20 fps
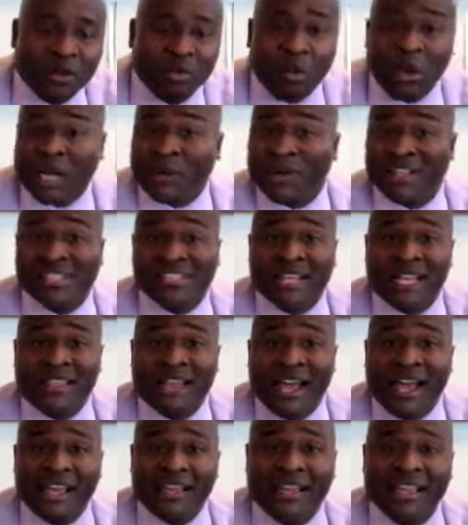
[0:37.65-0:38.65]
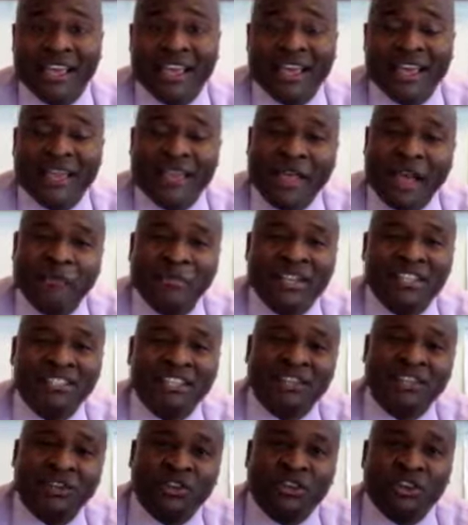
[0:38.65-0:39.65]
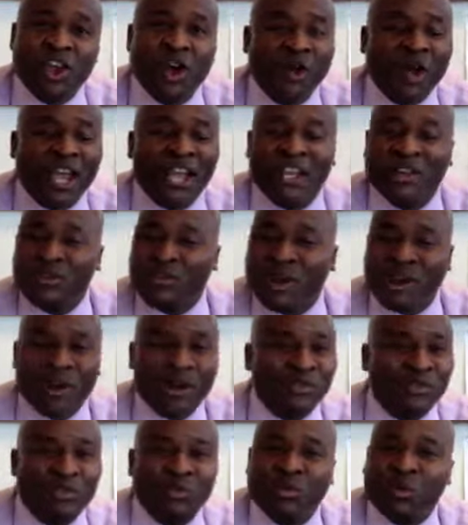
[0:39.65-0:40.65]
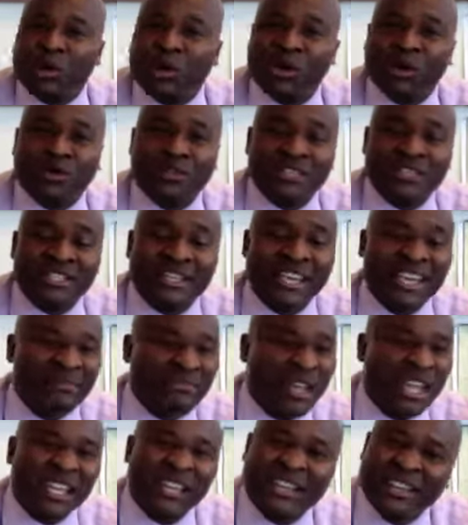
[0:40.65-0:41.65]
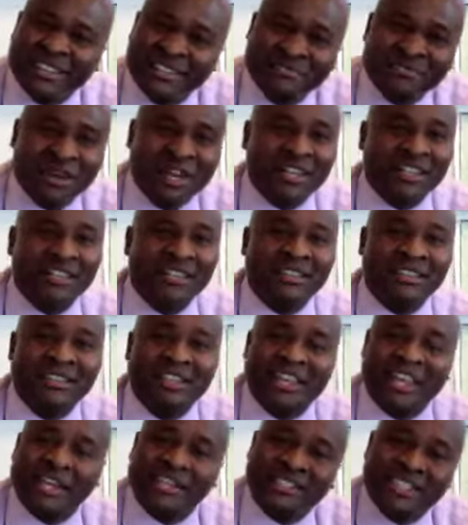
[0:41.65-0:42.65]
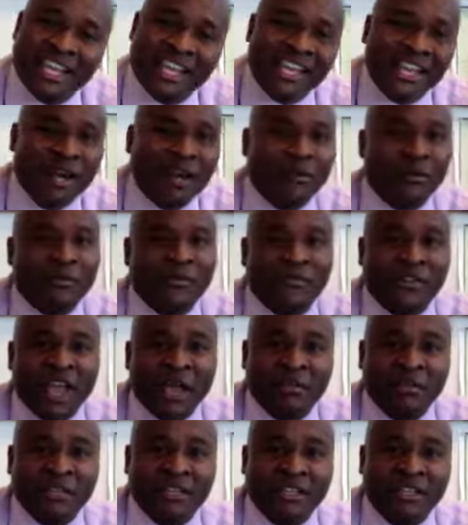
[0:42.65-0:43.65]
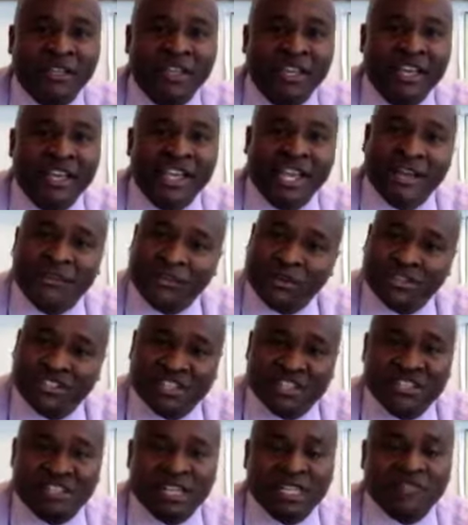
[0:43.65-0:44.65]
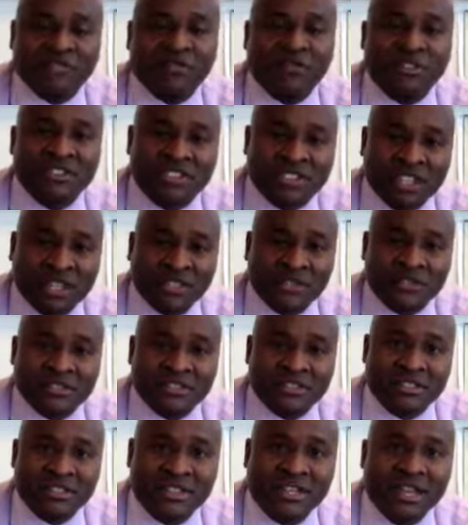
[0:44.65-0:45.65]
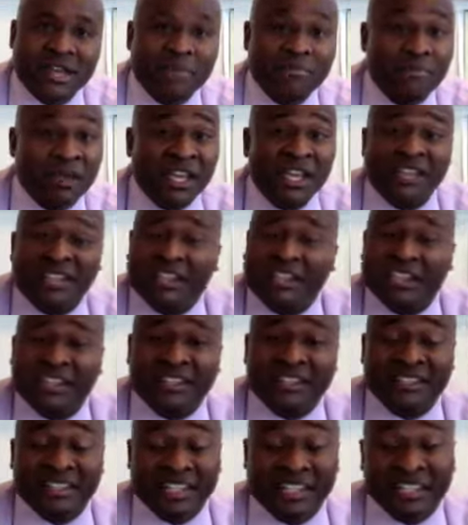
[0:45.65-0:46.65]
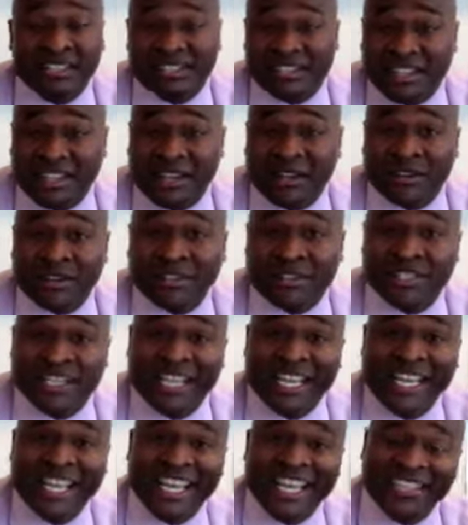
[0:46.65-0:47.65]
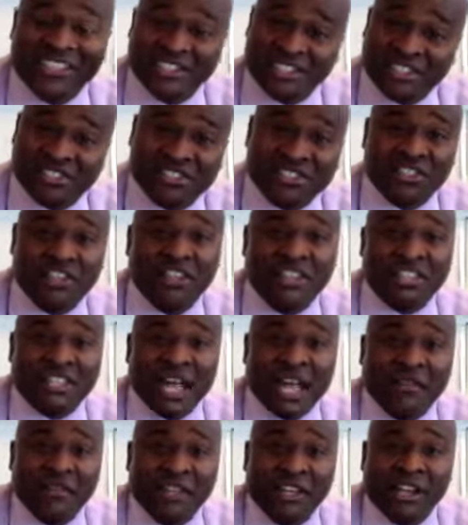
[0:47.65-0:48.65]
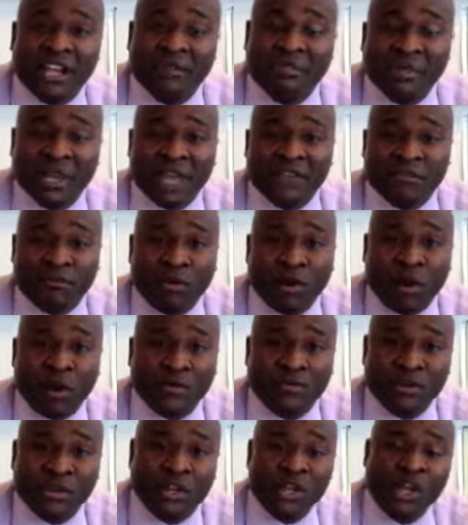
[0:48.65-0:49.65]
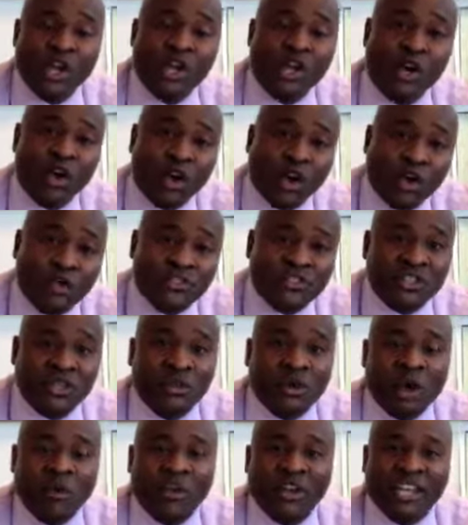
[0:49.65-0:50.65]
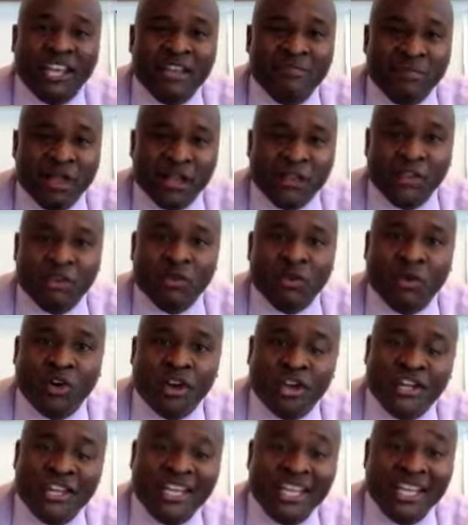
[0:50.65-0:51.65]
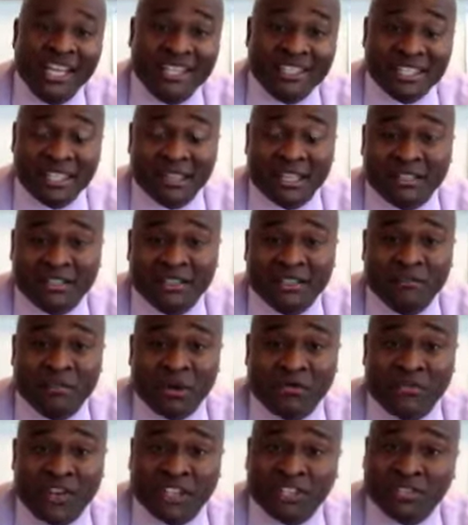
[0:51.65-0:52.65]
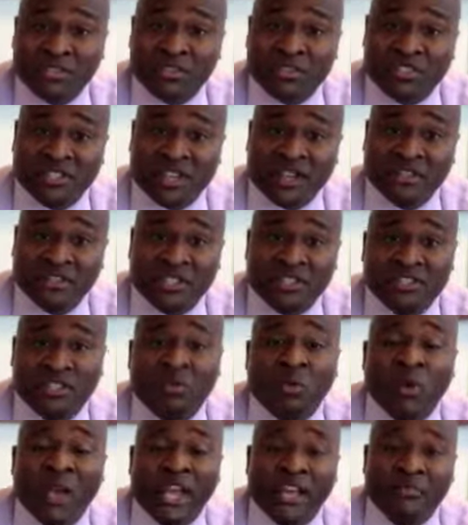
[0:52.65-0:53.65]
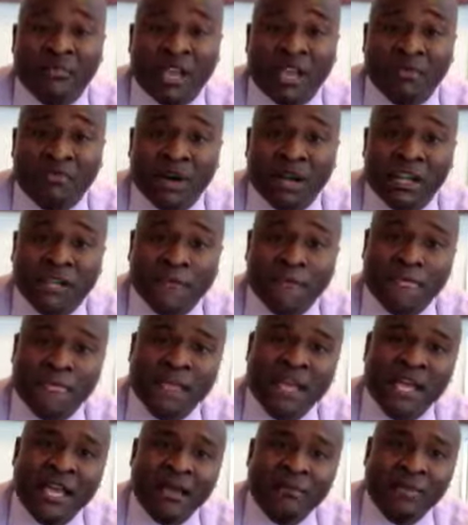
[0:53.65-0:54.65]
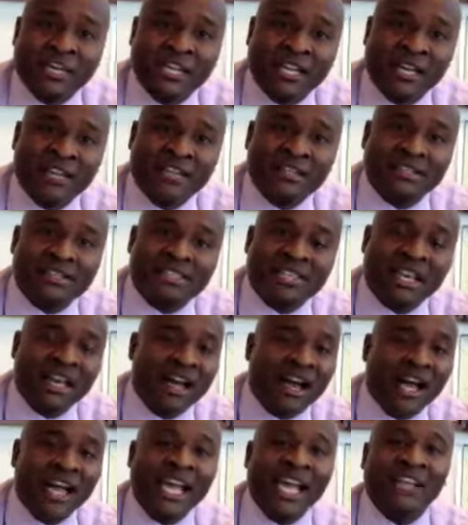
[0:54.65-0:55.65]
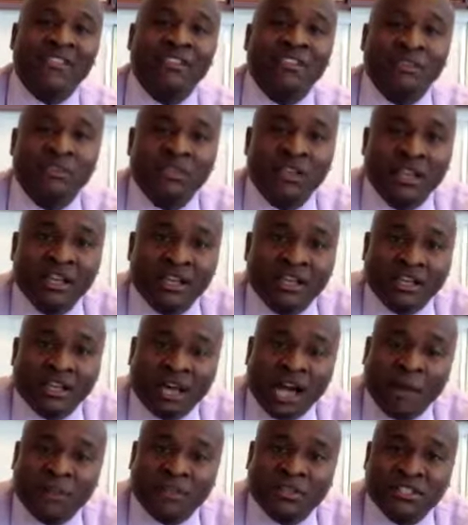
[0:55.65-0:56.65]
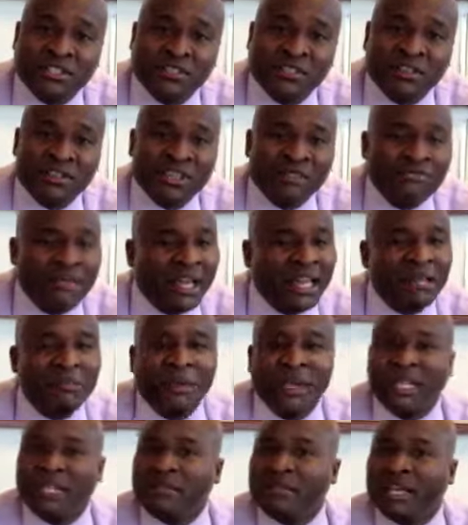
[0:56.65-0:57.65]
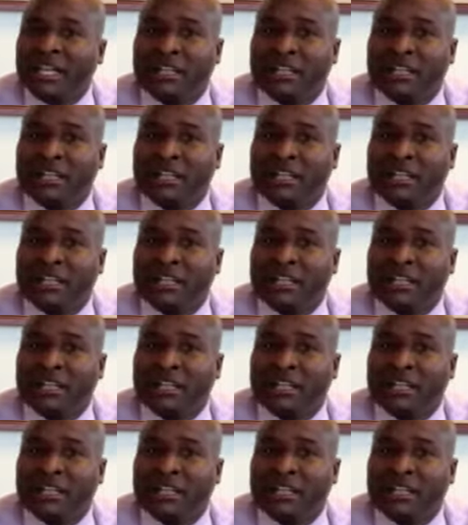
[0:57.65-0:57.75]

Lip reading: Why do I say that? That means that you can go anywhere in the world and make good money and take care of your family if you're successful in sales. Being good in sales is just as good as having an MBA from Harvard. Also, I want to commend you on selecting professional sales as your way to make money, because I had the unique opportunity many moons